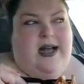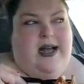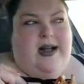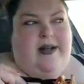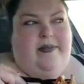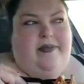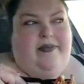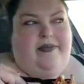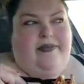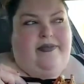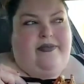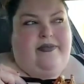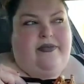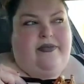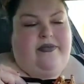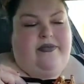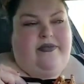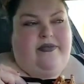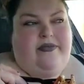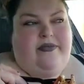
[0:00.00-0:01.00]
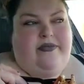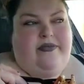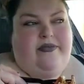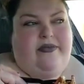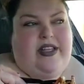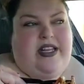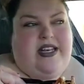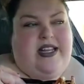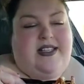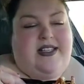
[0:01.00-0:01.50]

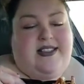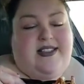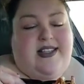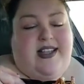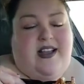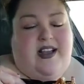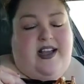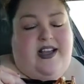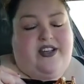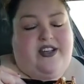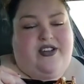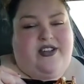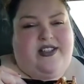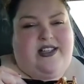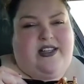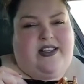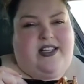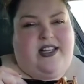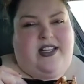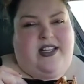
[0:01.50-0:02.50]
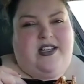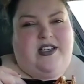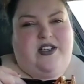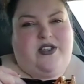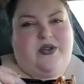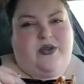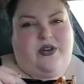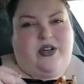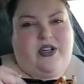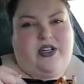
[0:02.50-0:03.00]
and he's a psychiatrist at the eating
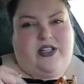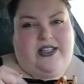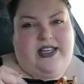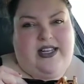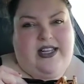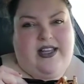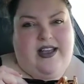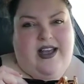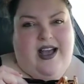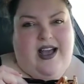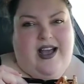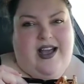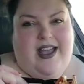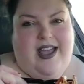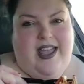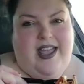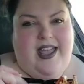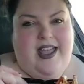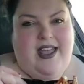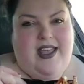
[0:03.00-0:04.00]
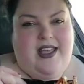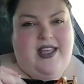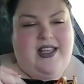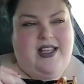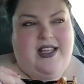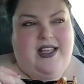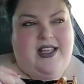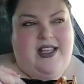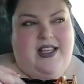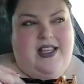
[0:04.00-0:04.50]
disorder clinic. I